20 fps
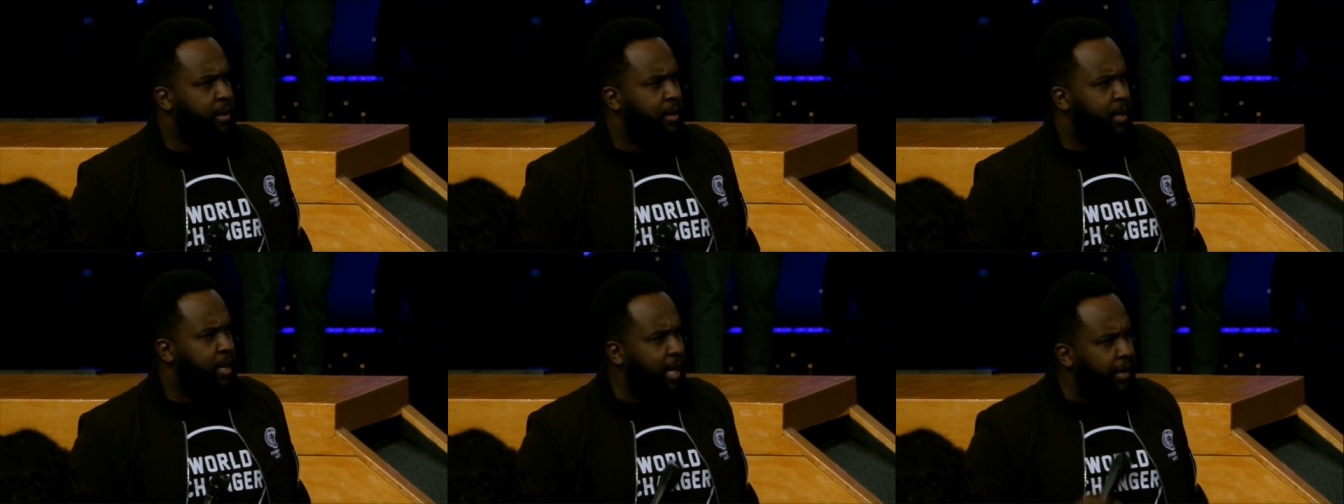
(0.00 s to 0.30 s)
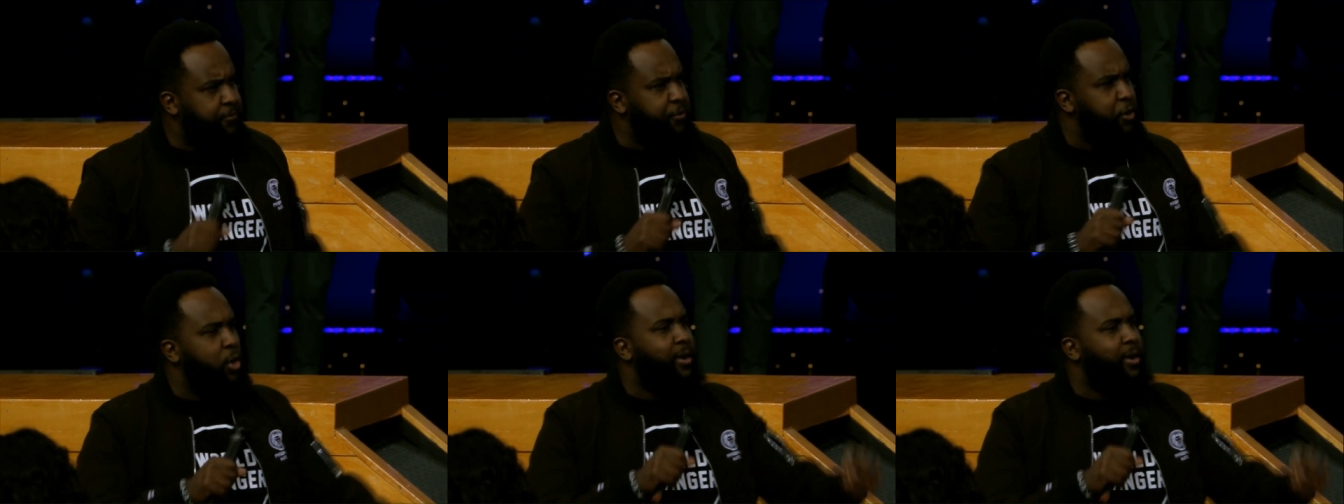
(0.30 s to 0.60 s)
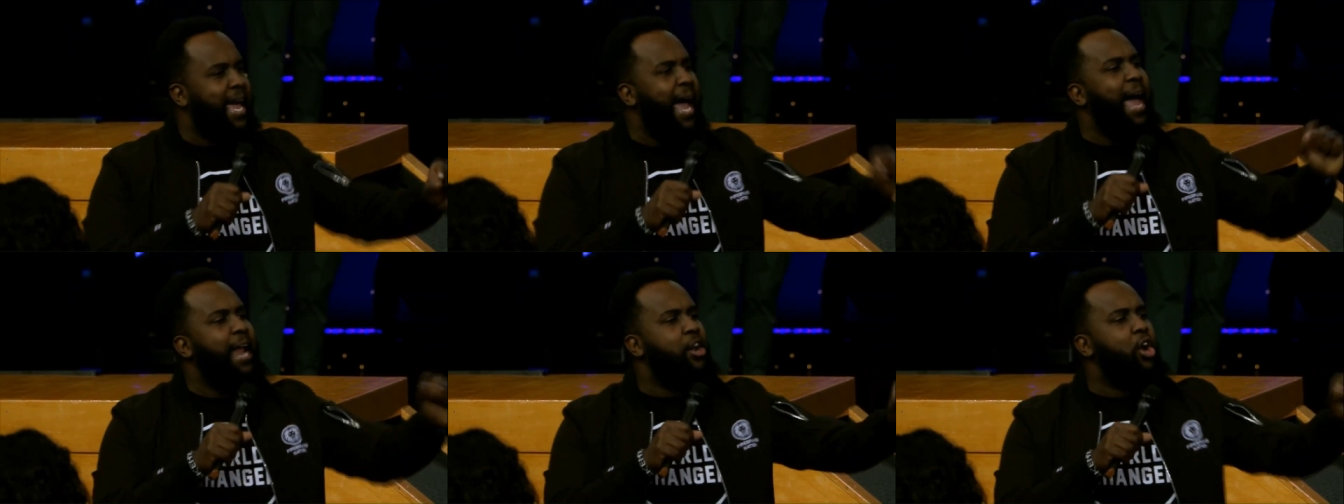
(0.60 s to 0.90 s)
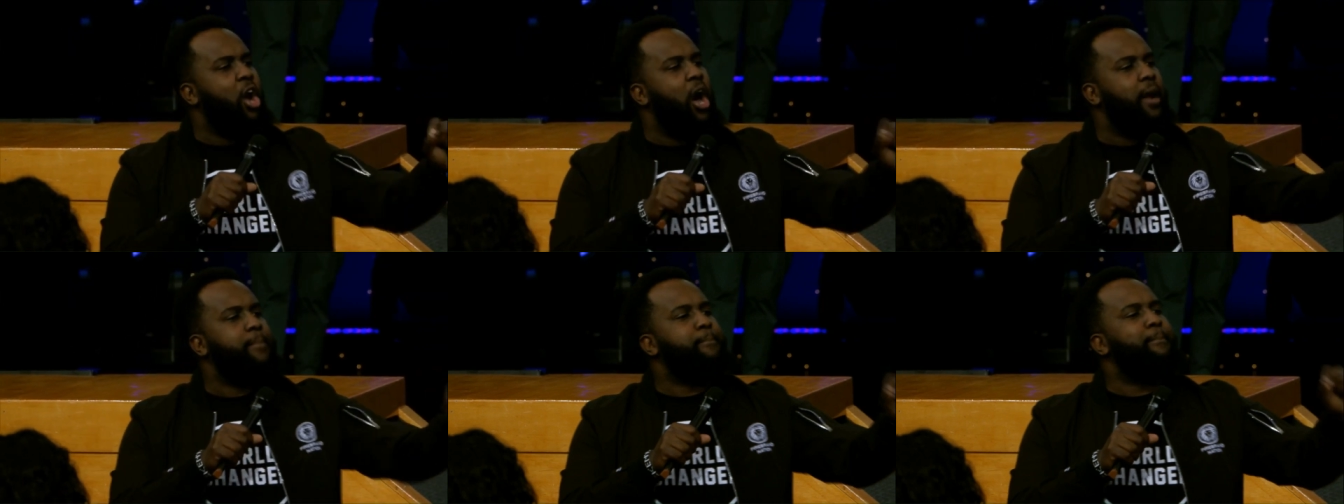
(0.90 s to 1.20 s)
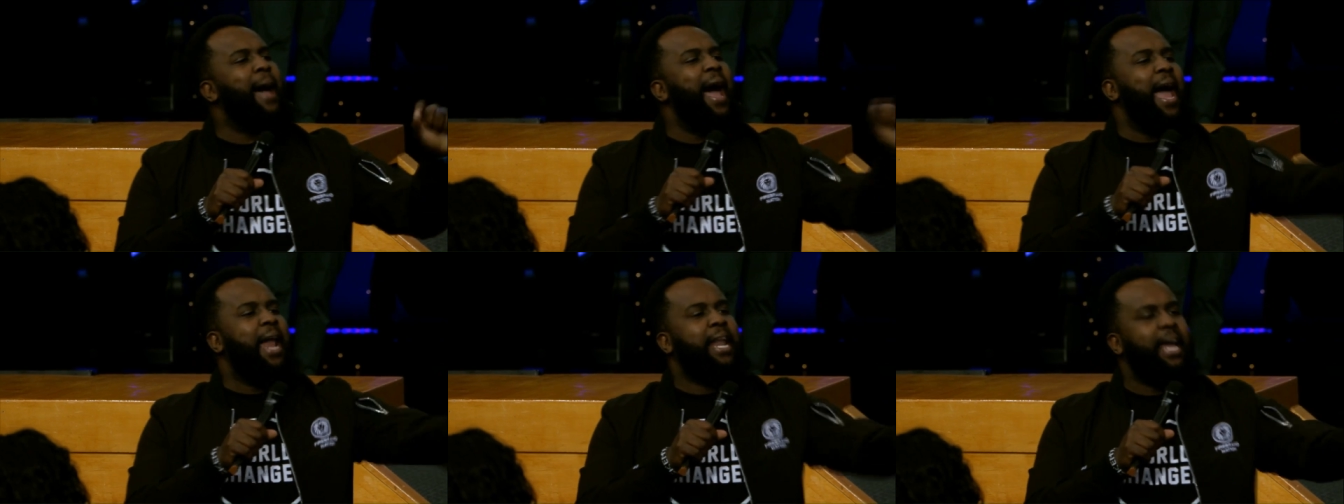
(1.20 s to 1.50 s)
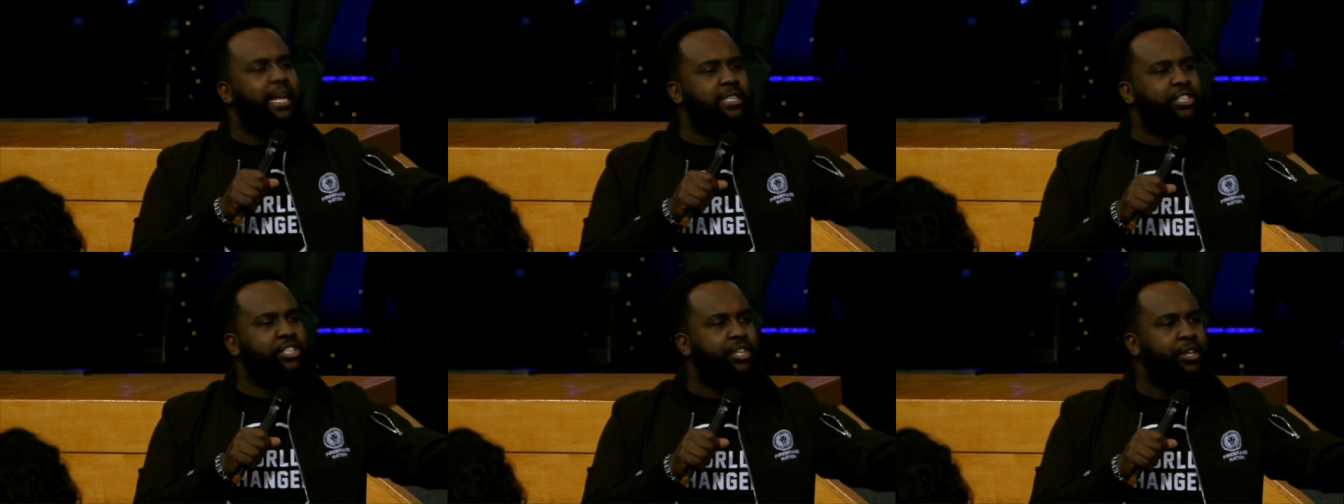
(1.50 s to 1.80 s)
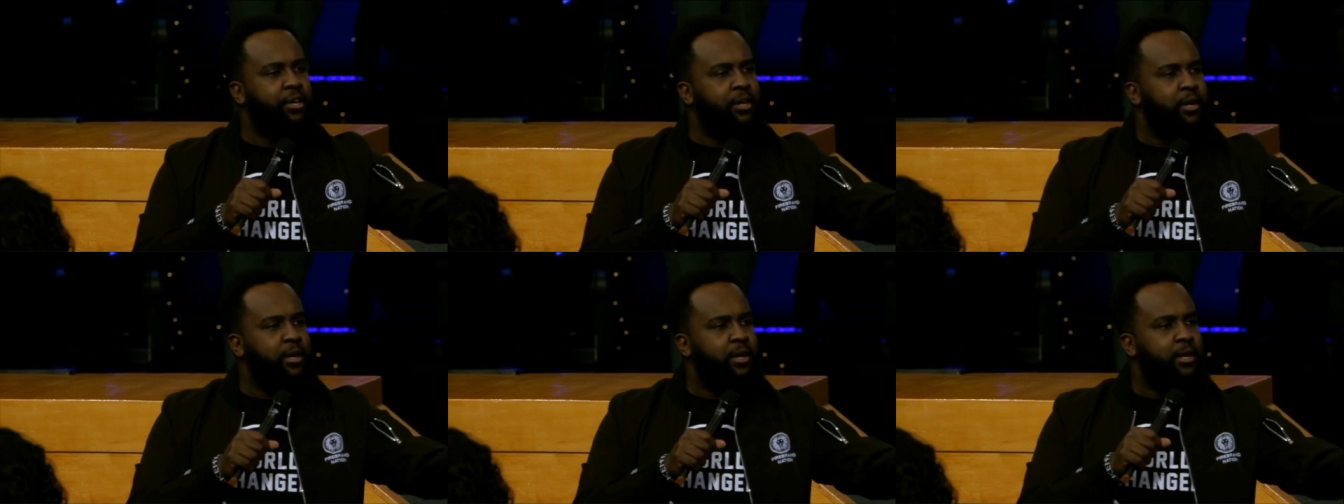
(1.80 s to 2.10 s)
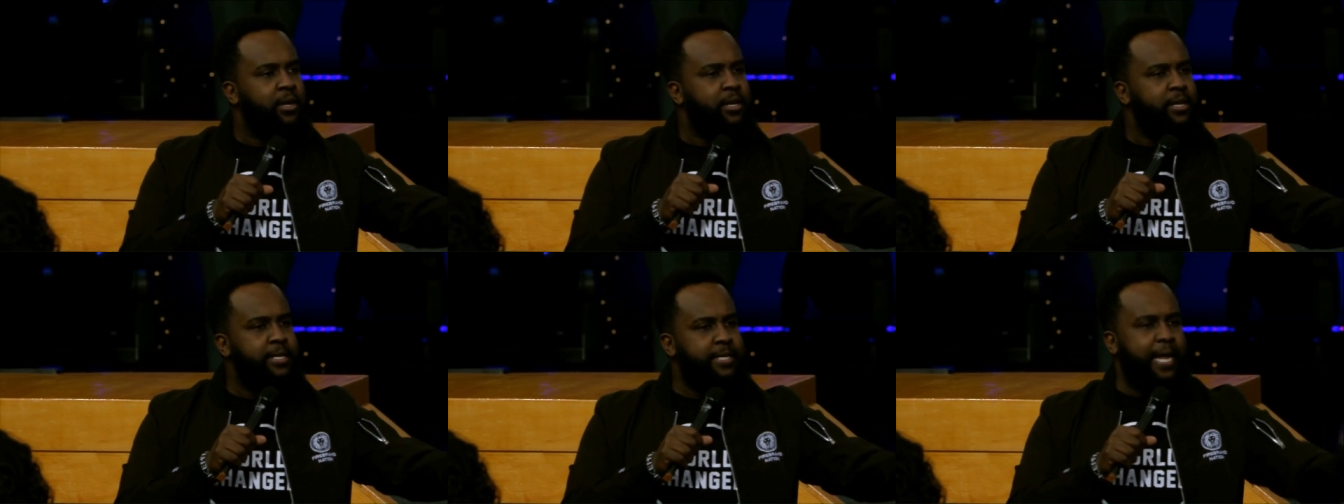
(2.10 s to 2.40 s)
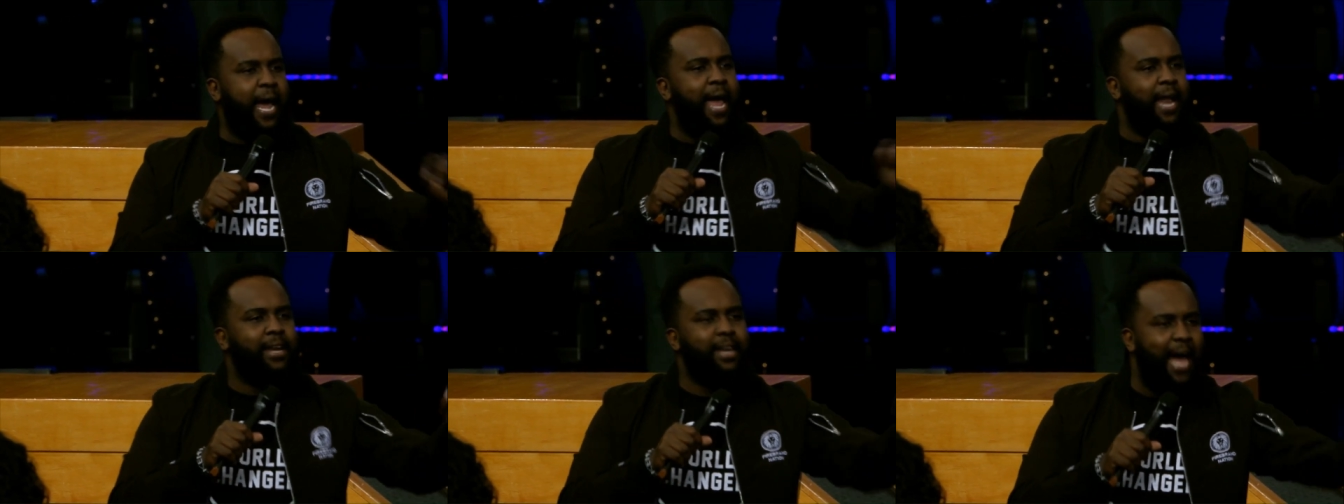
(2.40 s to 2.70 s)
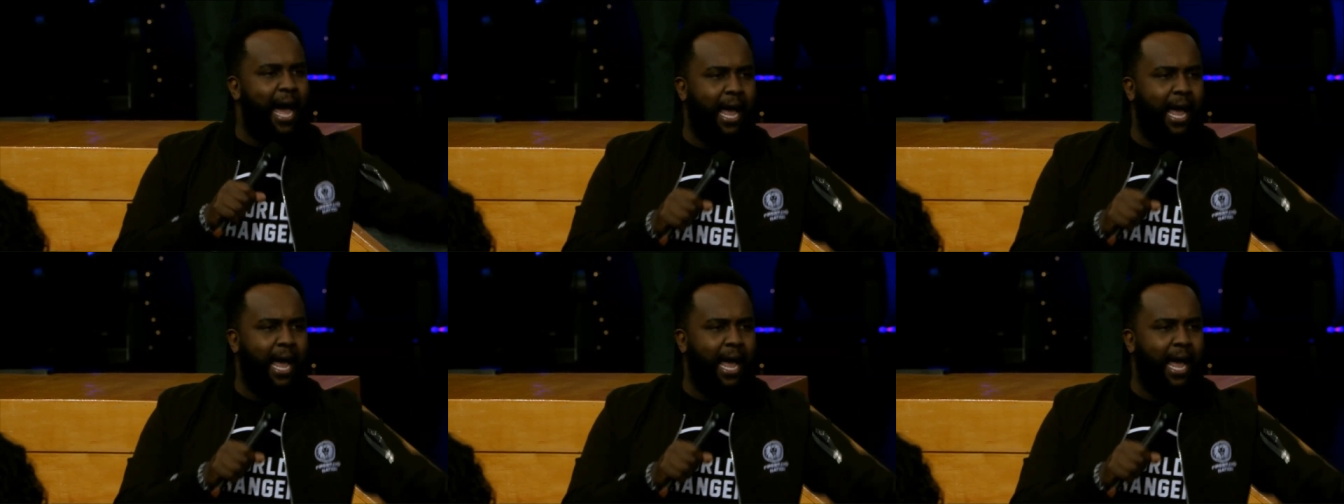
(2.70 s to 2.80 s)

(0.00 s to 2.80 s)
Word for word: If you cannot manage $10,